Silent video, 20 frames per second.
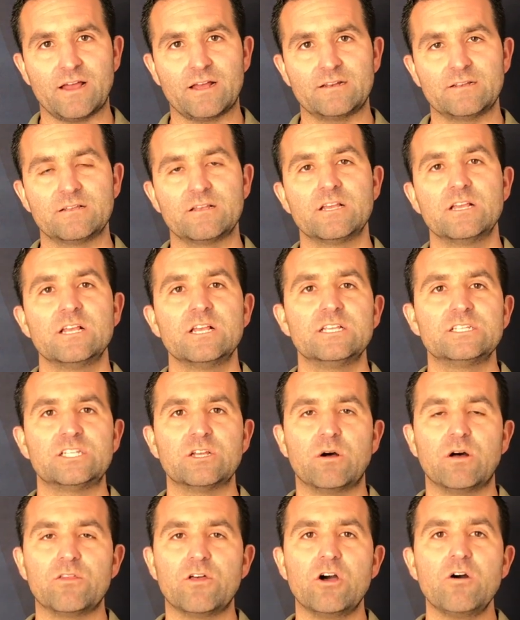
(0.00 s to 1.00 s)
at.
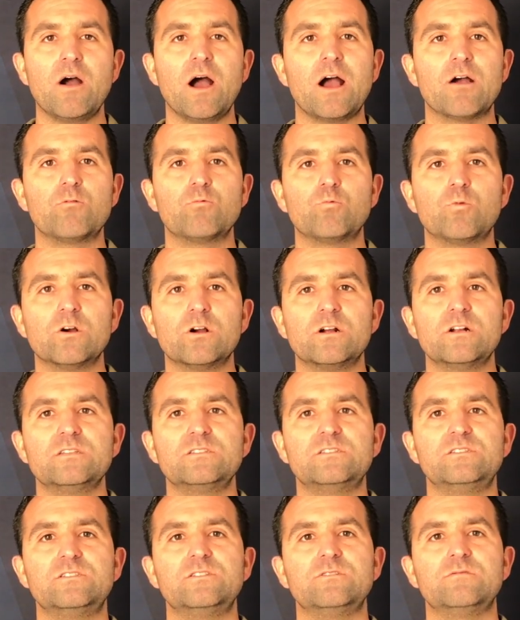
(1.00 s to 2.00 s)
So although our
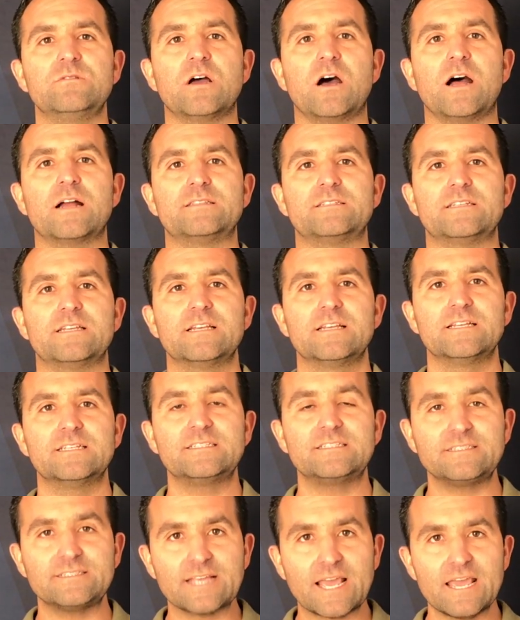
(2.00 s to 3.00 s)
words do not
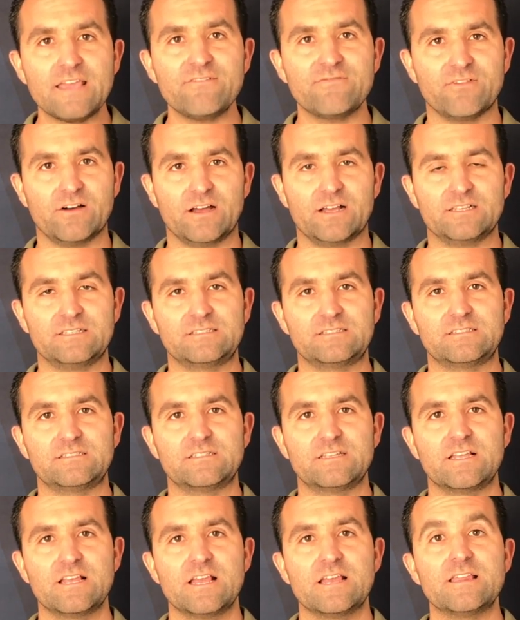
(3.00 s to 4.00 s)
save
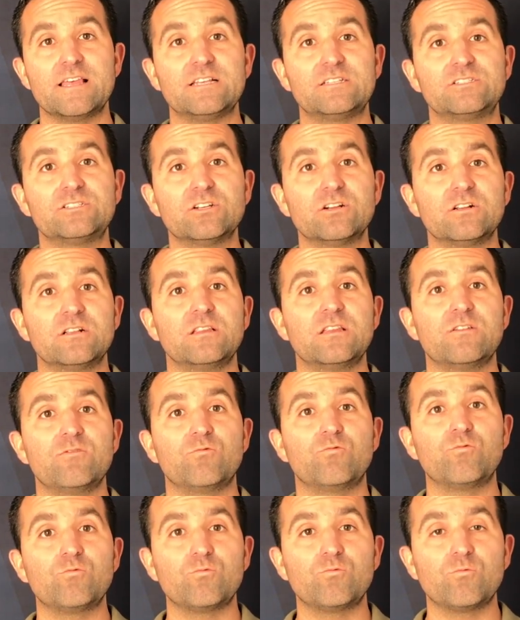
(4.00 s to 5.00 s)
us, they certainly
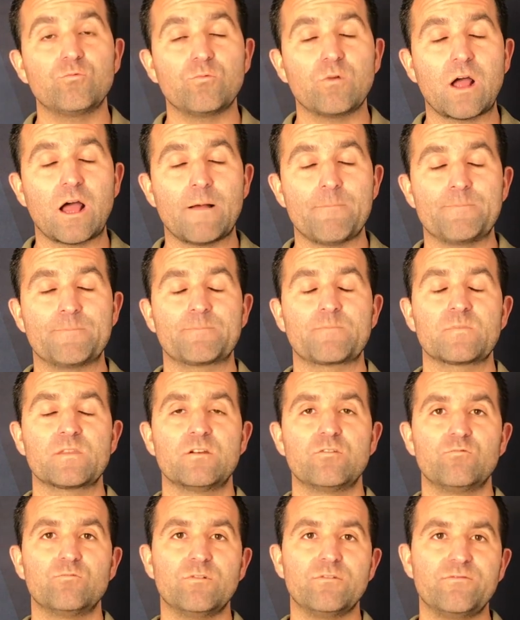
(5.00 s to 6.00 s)

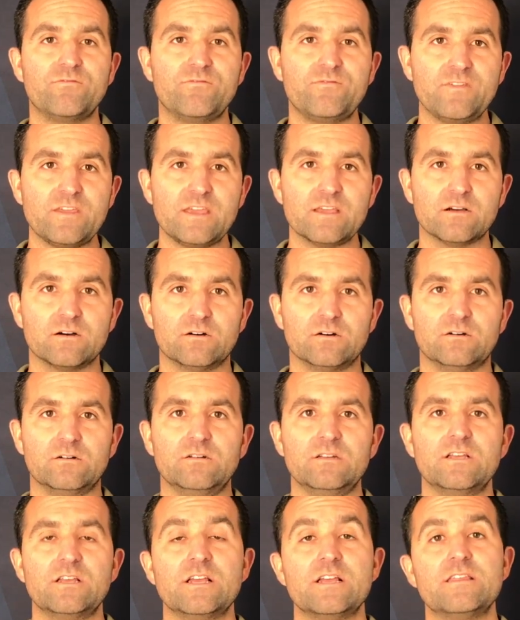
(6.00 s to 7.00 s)

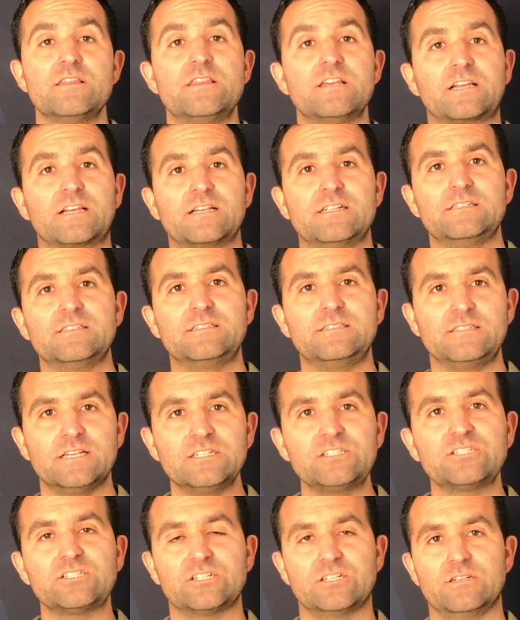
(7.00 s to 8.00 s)
reveal the
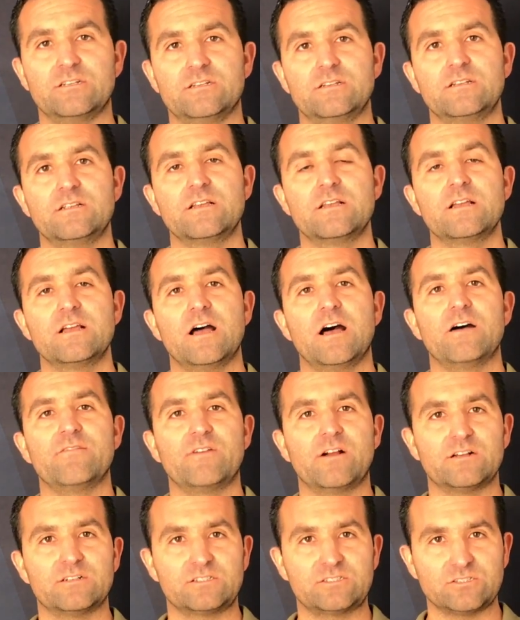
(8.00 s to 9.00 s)
condition of
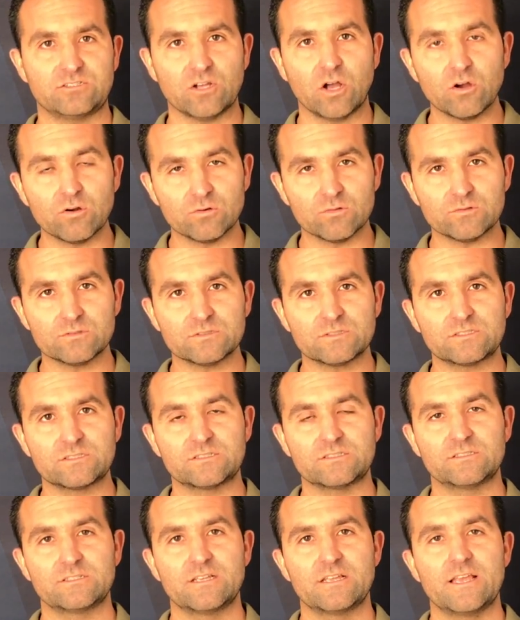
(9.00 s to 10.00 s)
our
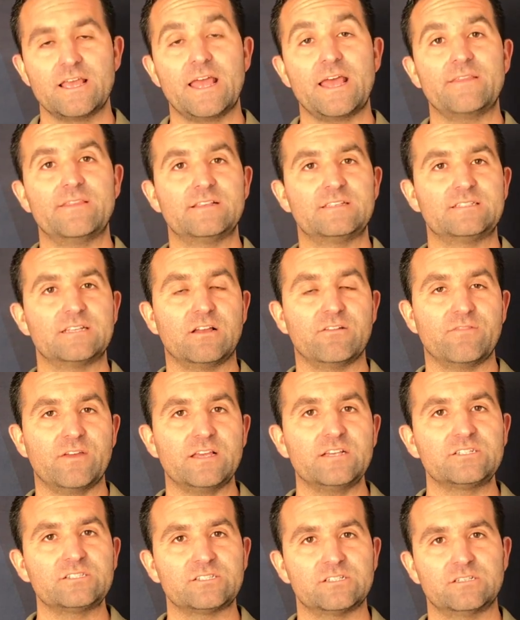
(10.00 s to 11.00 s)
souls and the
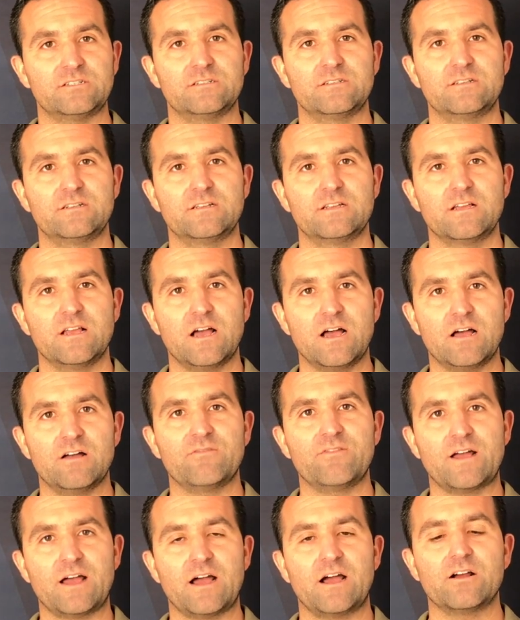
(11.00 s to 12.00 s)
salvation
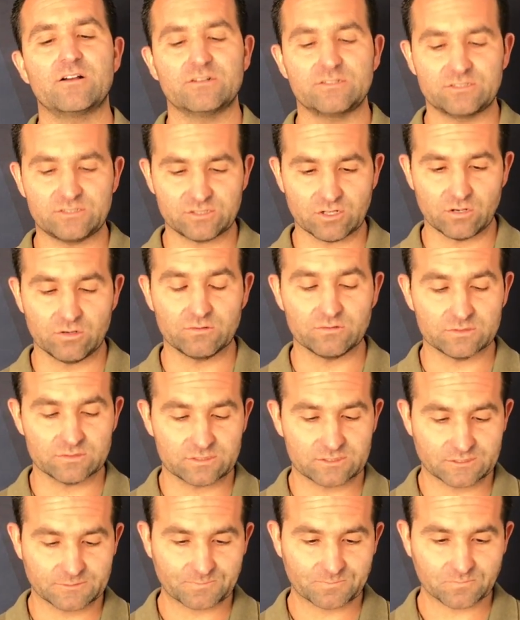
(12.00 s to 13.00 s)
of our
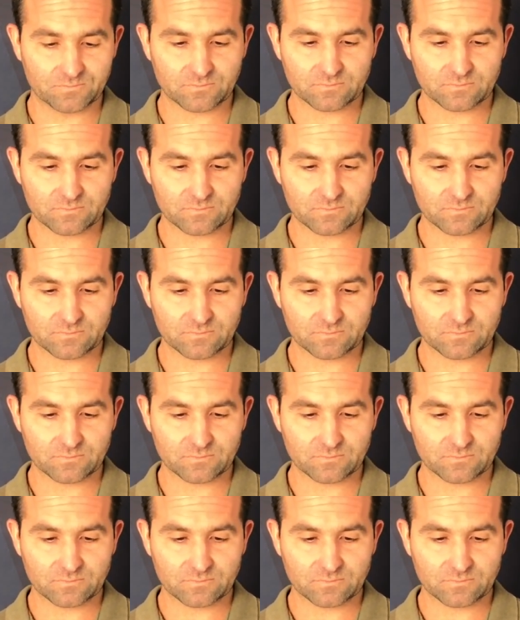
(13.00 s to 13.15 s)
souls.